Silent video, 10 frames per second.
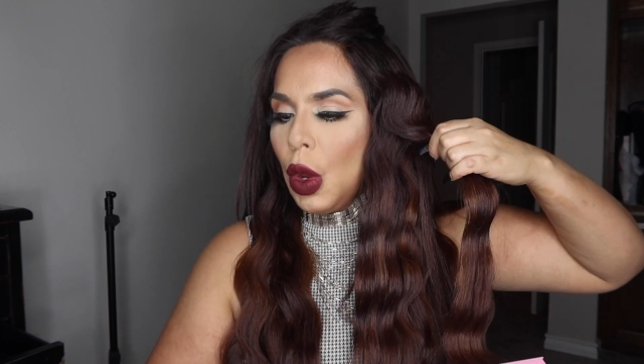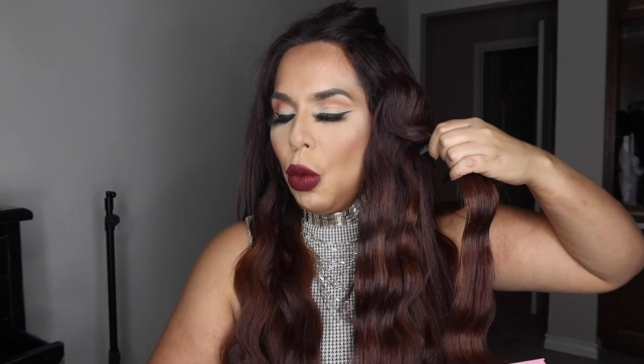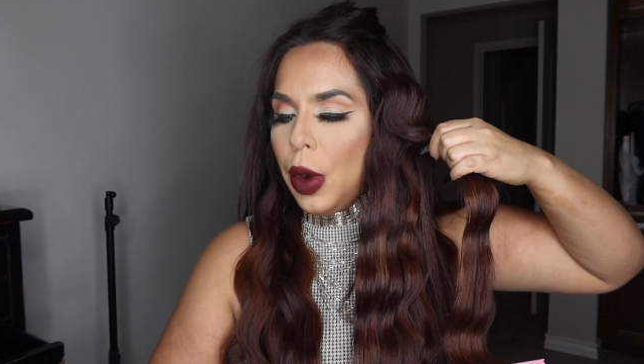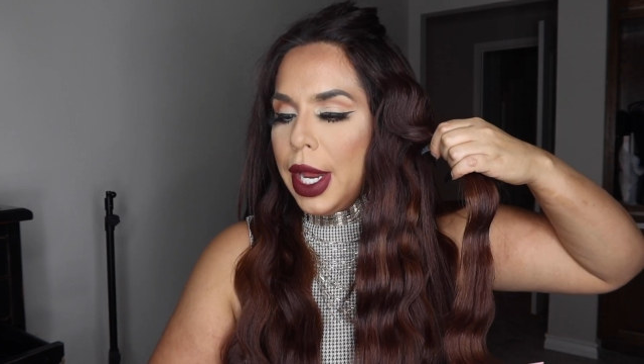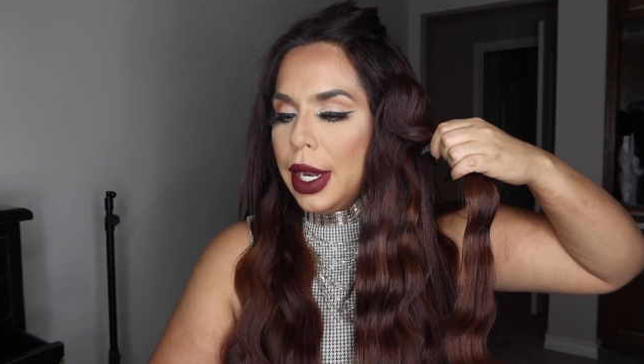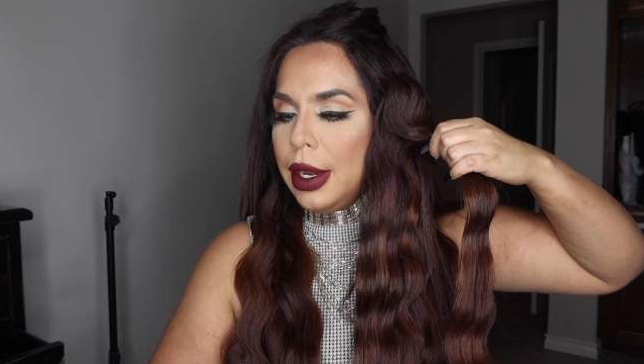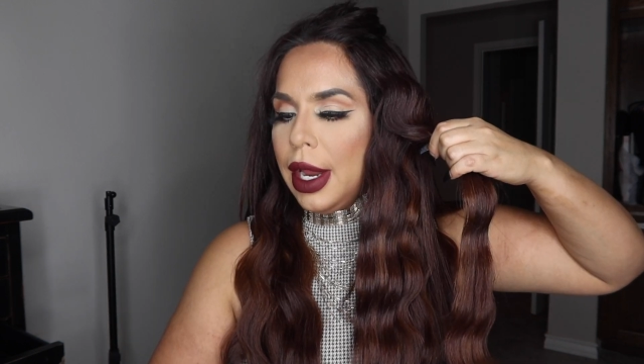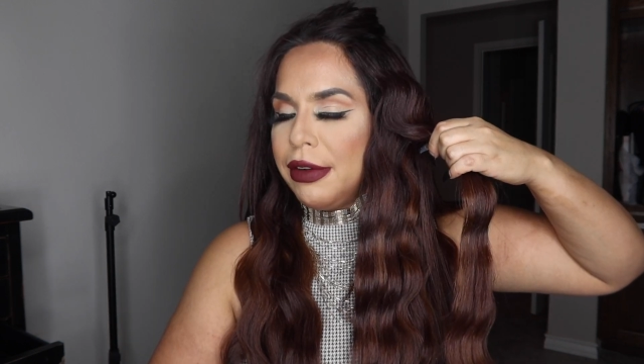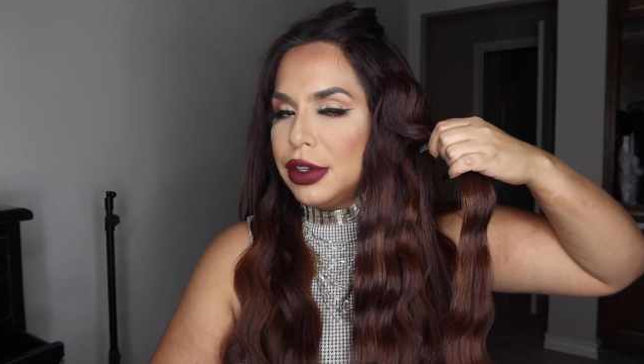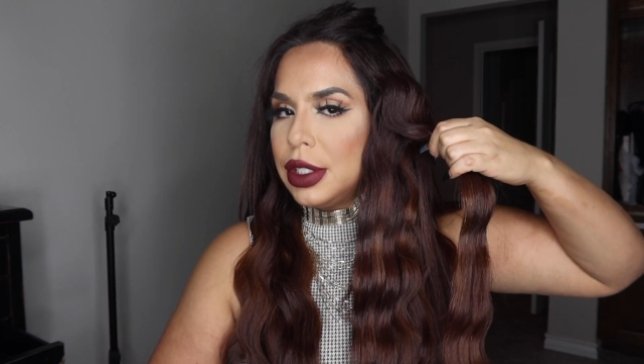
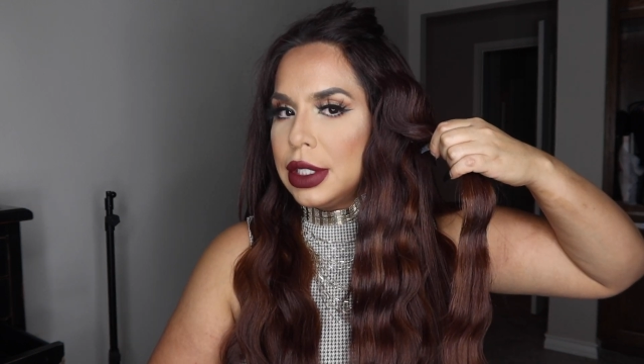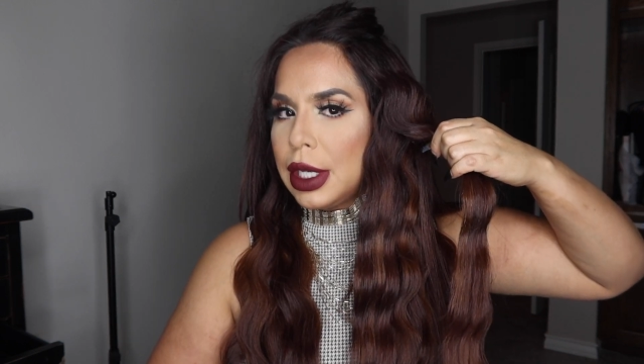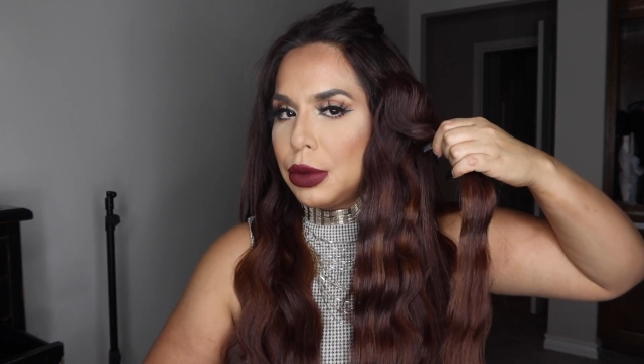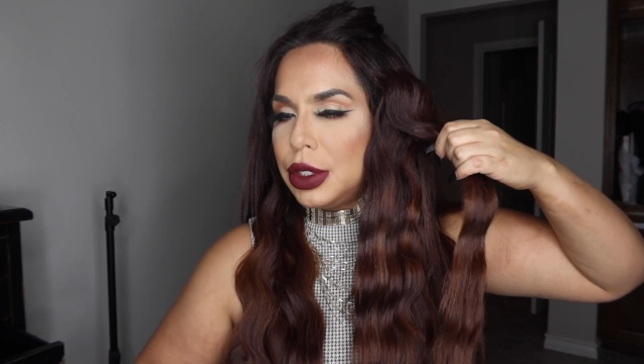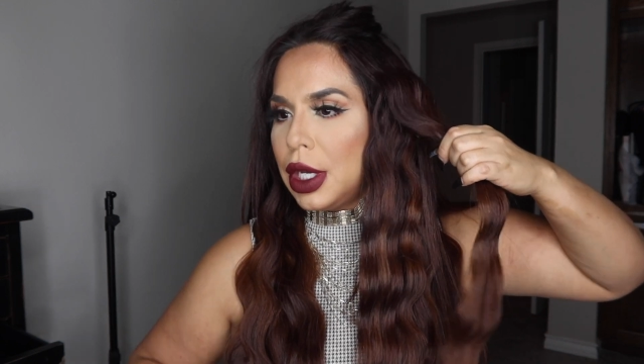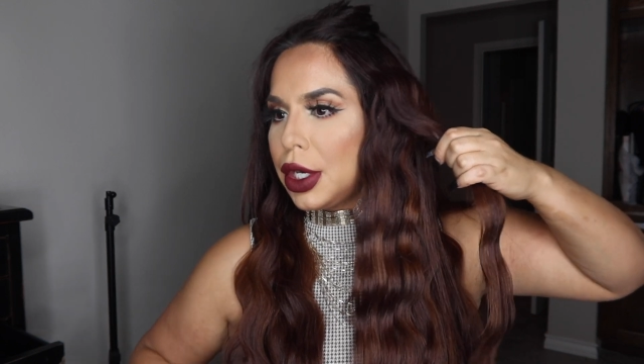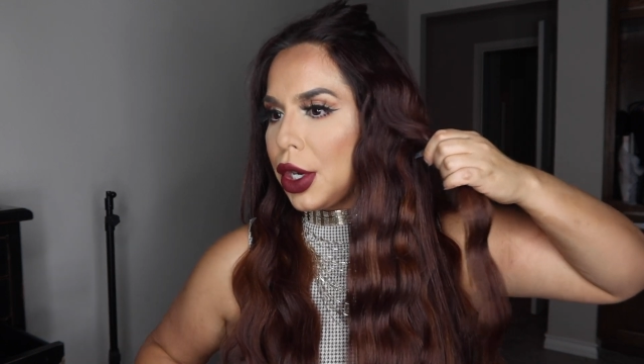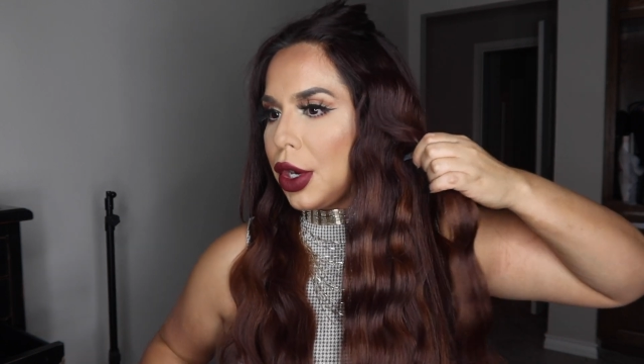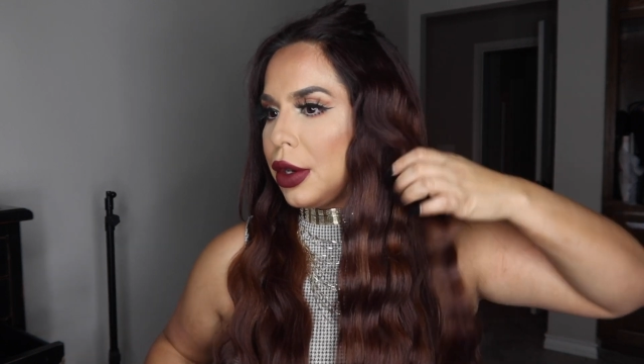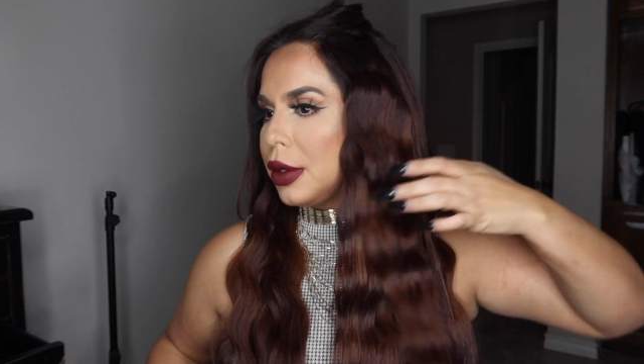Ever since I was
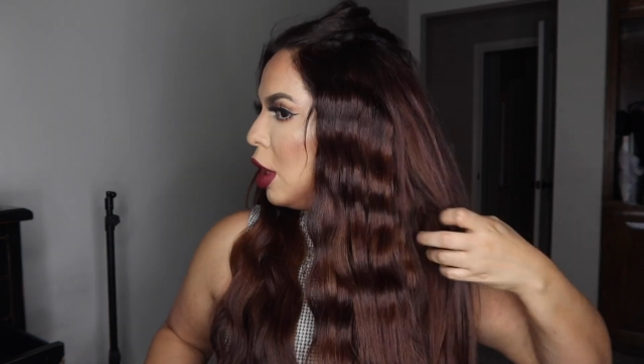younger,